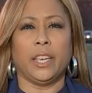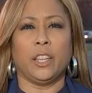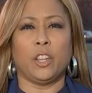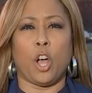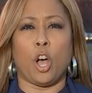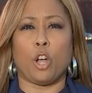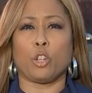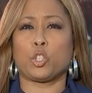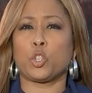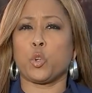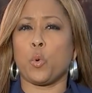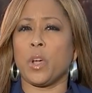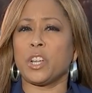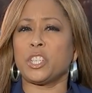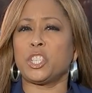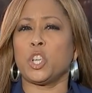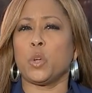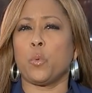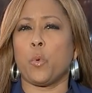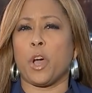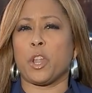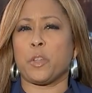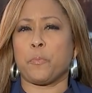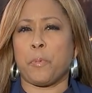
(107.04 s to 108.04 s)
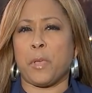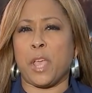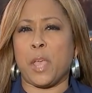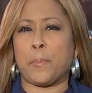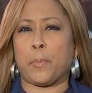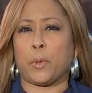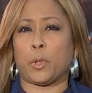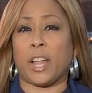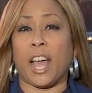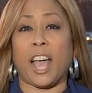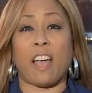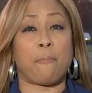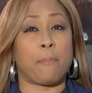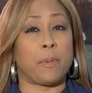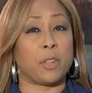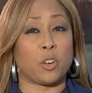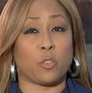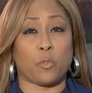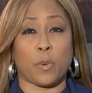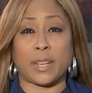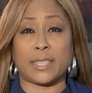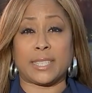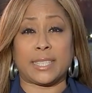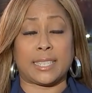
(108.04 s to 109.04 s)
In all, 21 people have
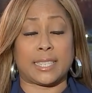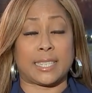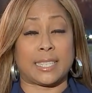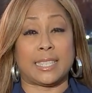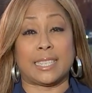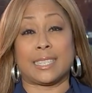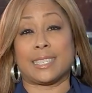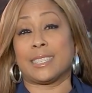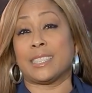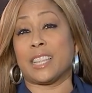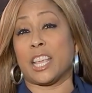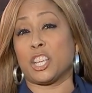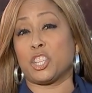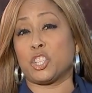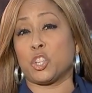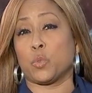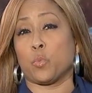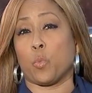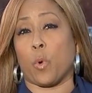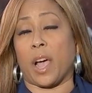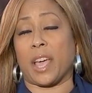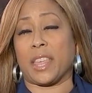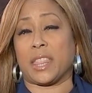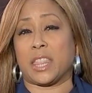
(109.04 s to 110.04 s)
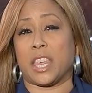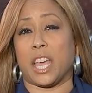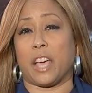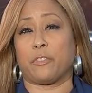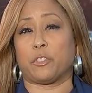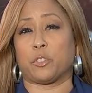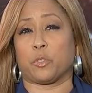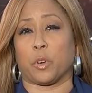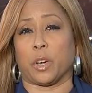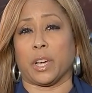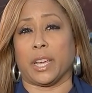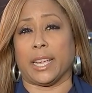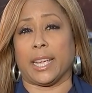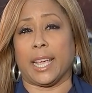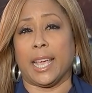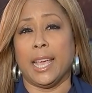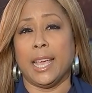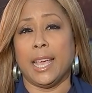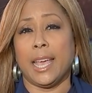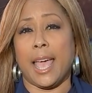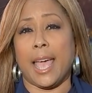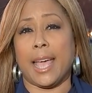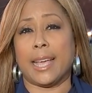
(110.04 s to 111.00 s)
been arrested in this nationwide theft ring,